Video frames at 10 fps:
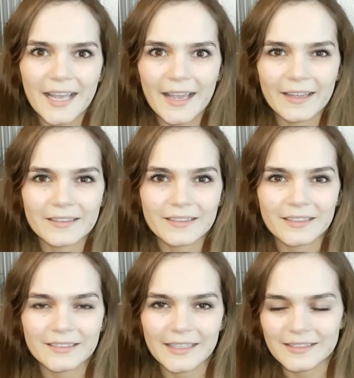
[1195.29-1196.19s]
And
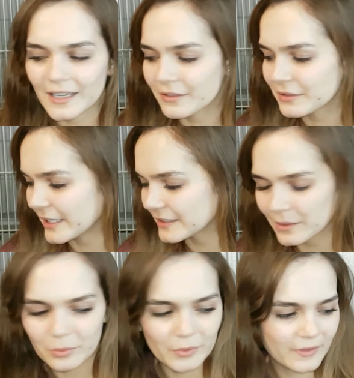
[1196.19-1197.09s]
that's how you end
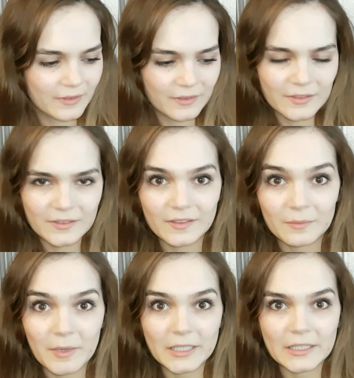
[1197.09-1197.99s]
up with
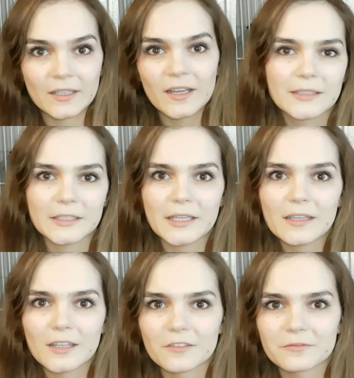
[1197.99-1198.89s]
this many. They take
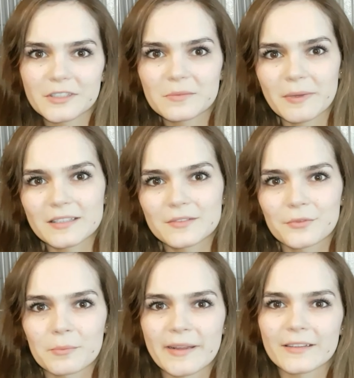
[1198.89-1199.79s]
a lot of the space
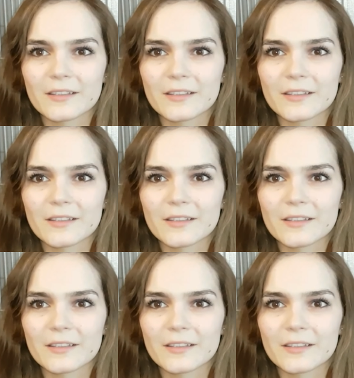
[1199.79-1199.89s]
from my